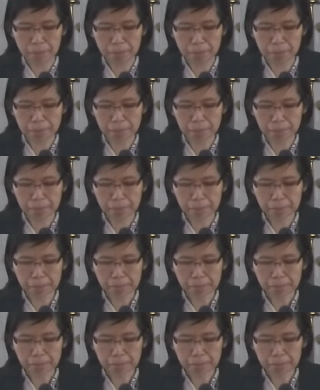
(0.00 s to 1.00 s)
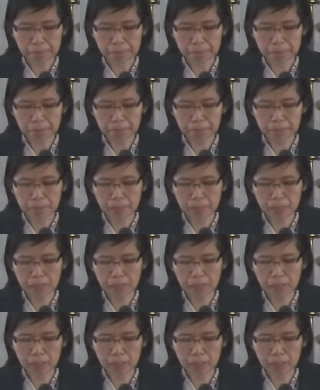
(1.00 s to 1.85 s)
Nobody speaks.